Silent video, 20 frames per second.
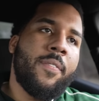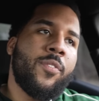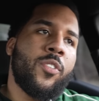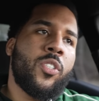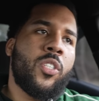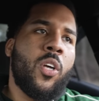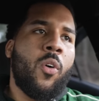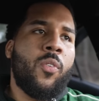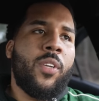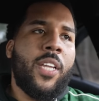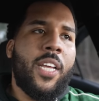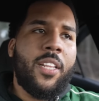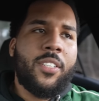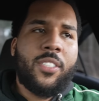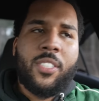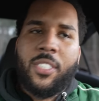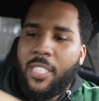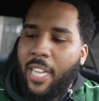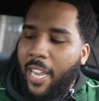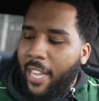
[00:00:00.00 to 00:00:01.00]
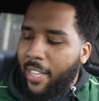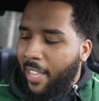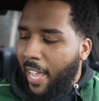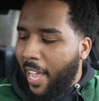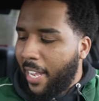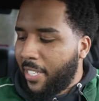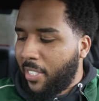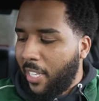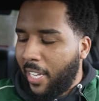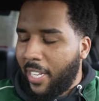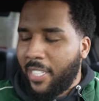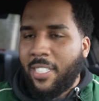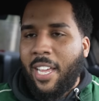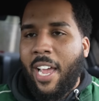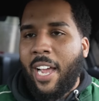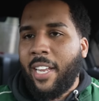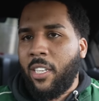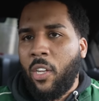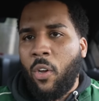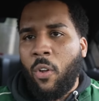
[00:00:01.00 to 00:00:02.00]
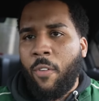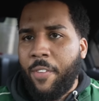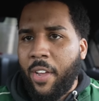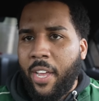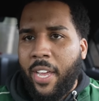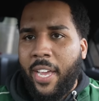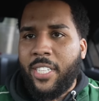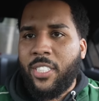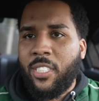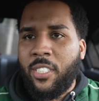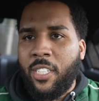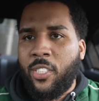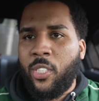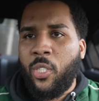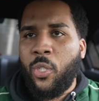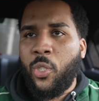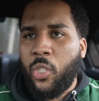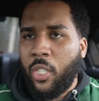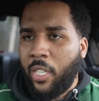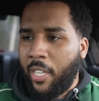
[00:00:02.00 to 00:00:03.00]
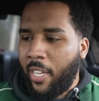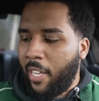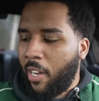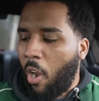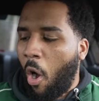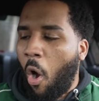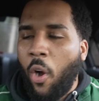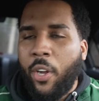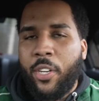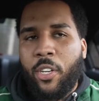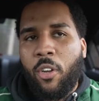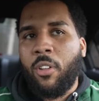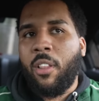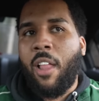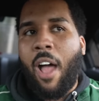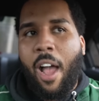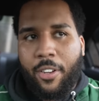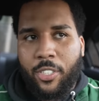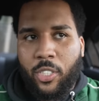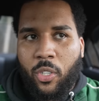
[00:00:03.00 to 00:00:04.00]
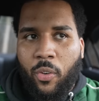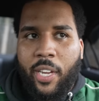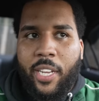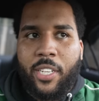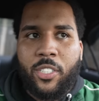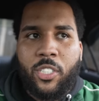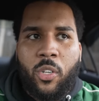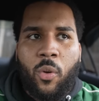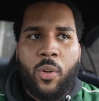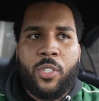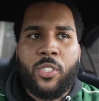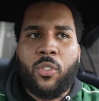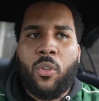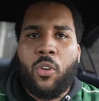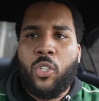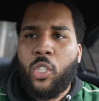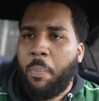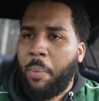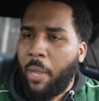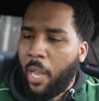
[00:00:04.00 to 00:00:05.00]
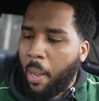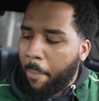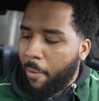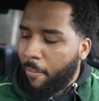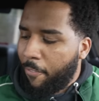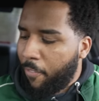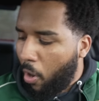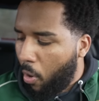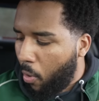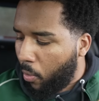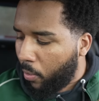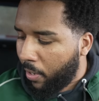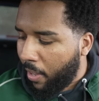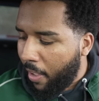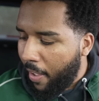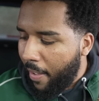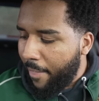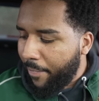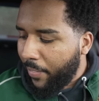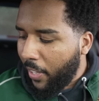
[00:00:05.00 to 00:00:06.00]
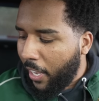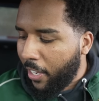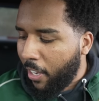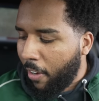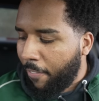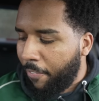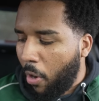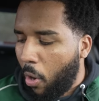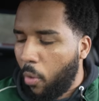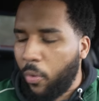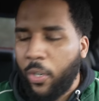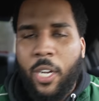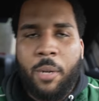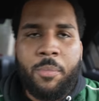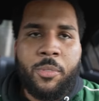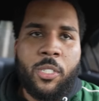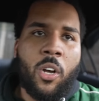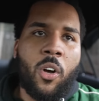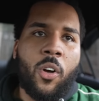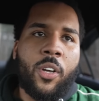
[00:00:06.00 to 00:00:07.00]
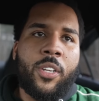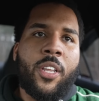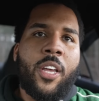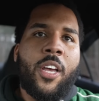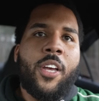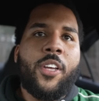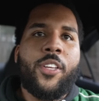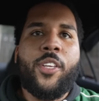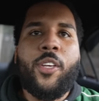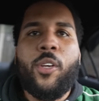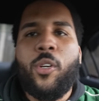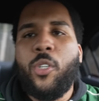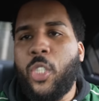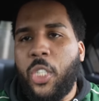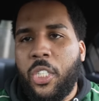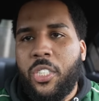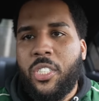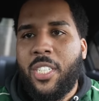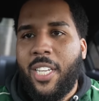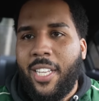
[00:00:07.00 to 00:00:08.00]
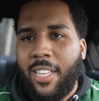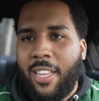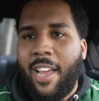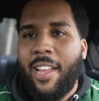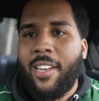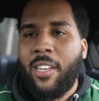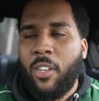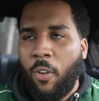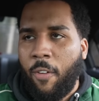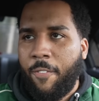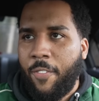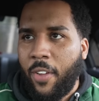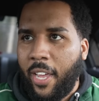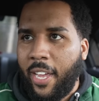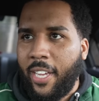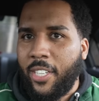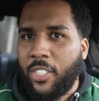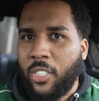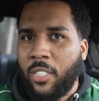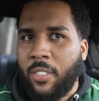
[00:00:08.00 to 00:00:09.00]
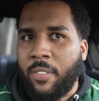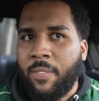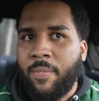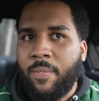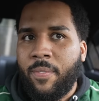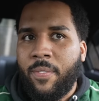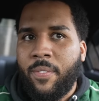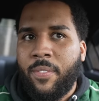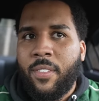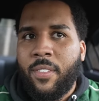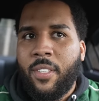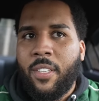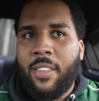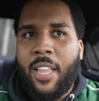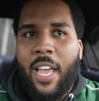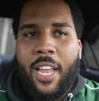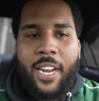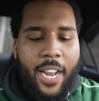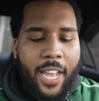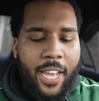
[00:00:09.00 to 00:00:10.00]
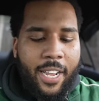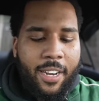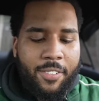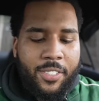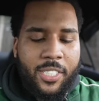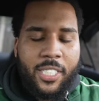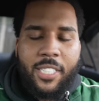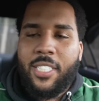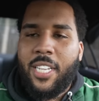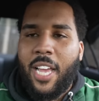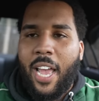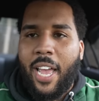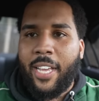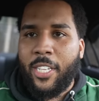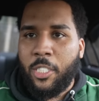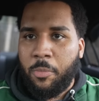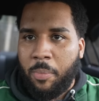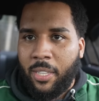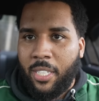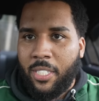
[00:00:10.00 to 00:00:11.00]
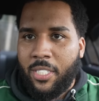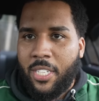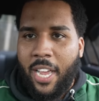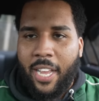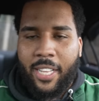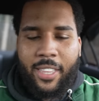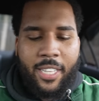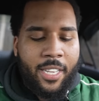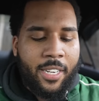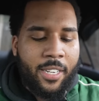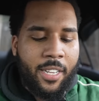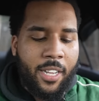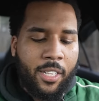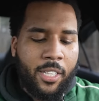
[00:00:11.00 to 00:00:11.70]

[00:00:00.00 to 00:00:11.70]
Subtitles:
So needless to say, that's the exact notification that you should get on your lock screen. So as soon as you pick up your phone and your phone comes on, you should see that notification that an NFC tag has been detected.